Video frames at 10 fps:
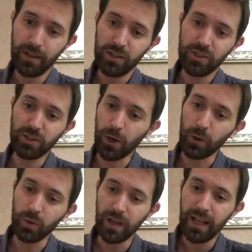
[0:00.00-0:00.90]

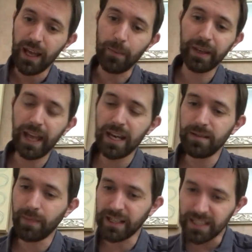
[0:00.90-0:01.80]
Soon it
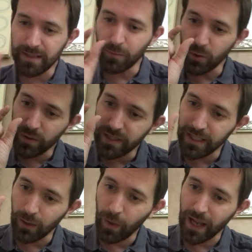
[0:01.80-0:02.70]
became a small
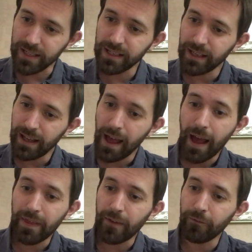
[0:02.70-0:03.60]
silhouette,
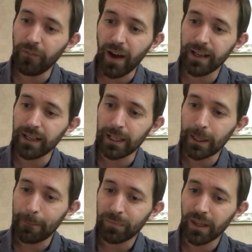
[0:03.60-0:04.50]
and then finally
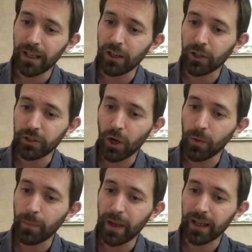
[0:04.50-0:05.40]
it looked no
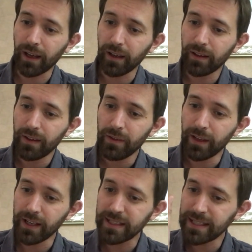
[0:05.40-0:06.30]
bigger
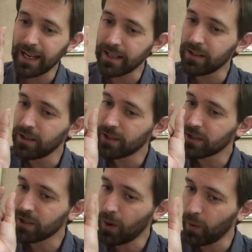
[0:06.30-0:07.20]
than a tin
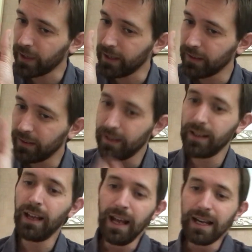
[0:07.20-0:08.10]
toy.
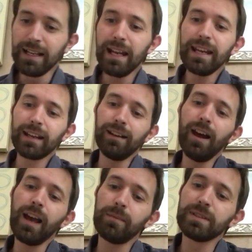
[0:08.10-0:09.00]
Lily
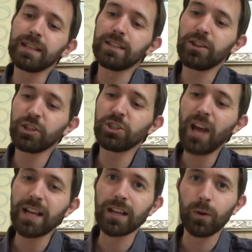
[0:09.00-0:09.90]
climbed into the
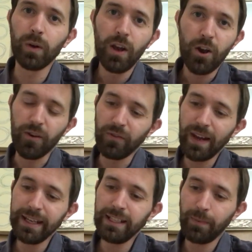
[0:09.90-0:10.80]
shadow of
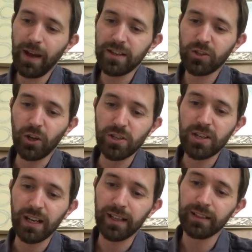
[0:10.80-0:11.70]
Ladybird's
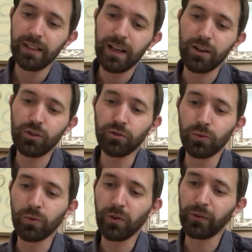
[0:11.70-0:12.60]
gondola and
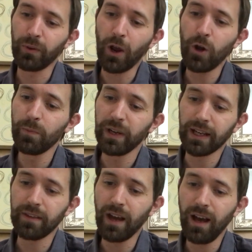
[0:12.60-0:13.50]
crawled through the
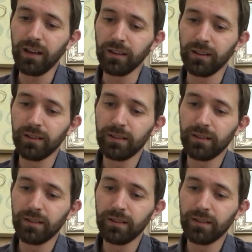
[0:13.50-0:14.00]
opening in the hull.